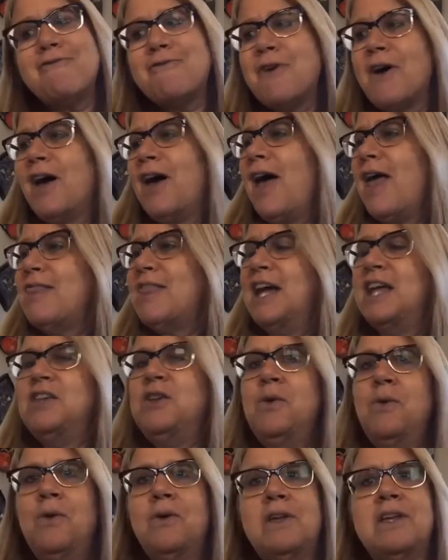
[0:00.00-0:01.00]
that you
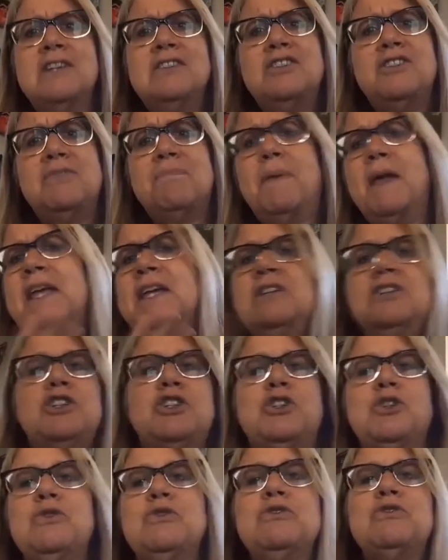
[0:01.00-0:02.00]
can pick and choose
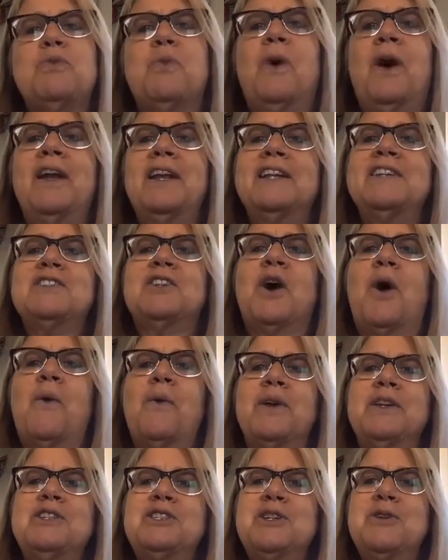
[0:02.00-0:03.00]
what is going to
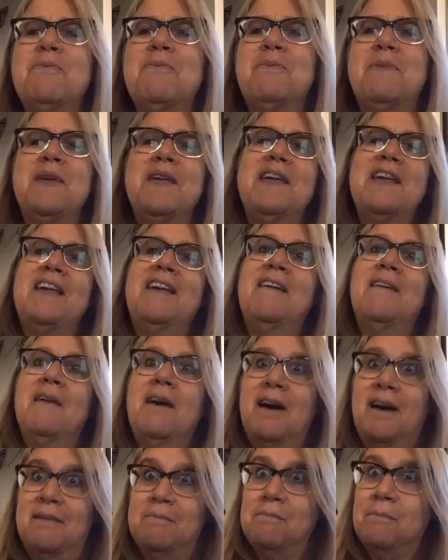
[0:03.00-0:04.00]
be
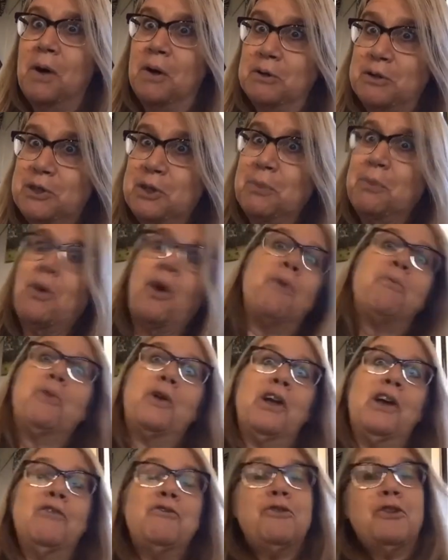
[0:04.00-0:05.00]
most appropriate for
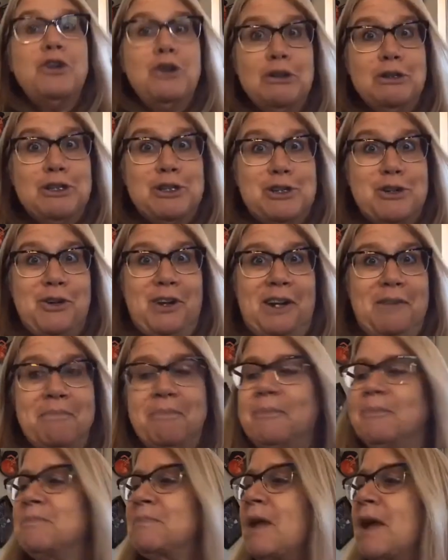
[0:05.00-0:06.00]
your student.
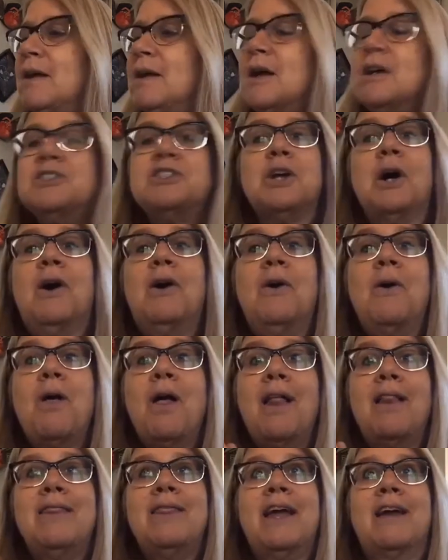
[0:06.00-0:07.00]
So there
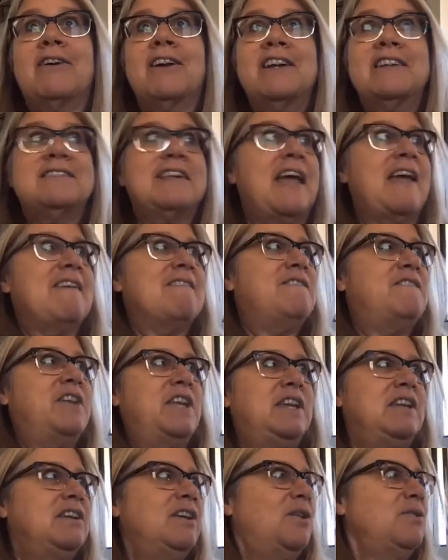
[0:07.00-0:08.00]
is a video
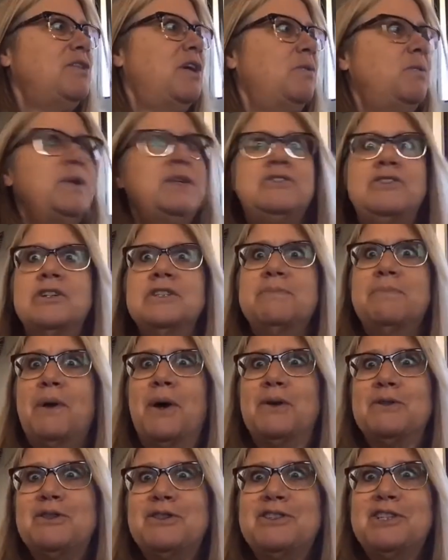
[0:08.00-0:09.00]
that we just
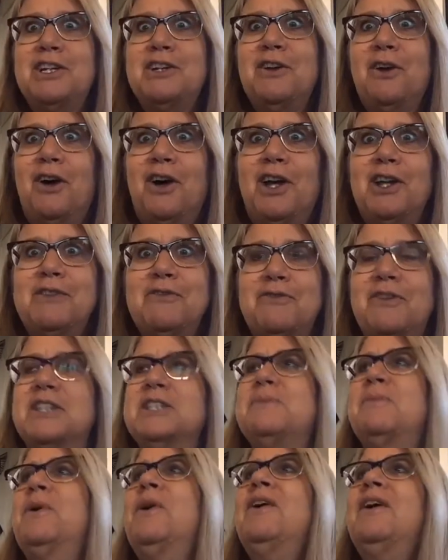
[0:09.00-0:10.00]
posted on Facebook
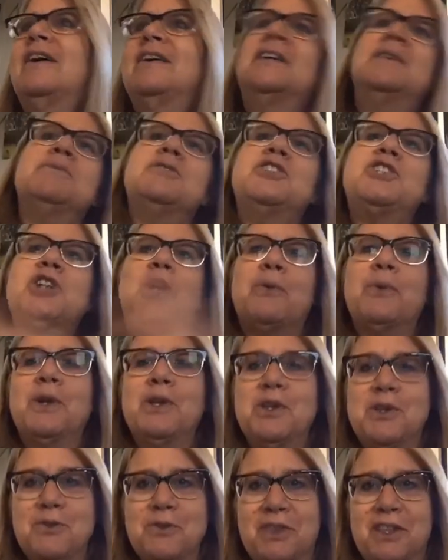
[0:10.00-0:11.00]
showing you
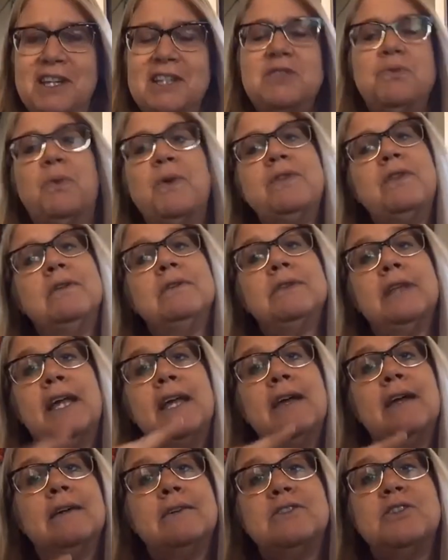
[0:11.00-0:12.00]
this with a link to
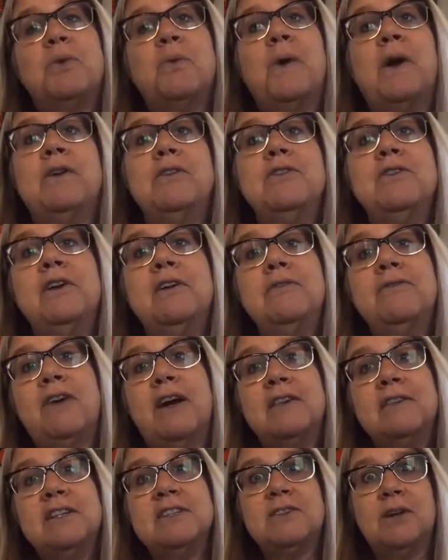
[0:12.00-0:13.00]
where you can find this on
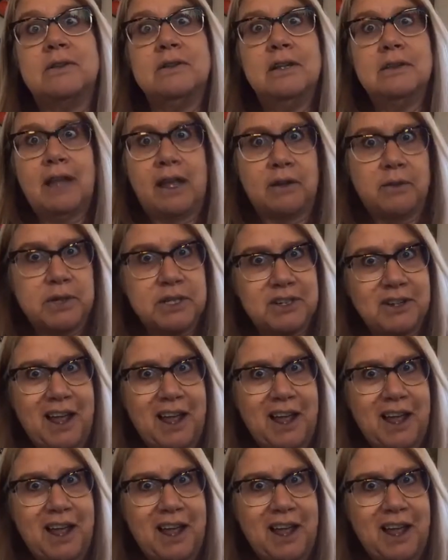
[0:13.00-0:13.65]
the Language Lab.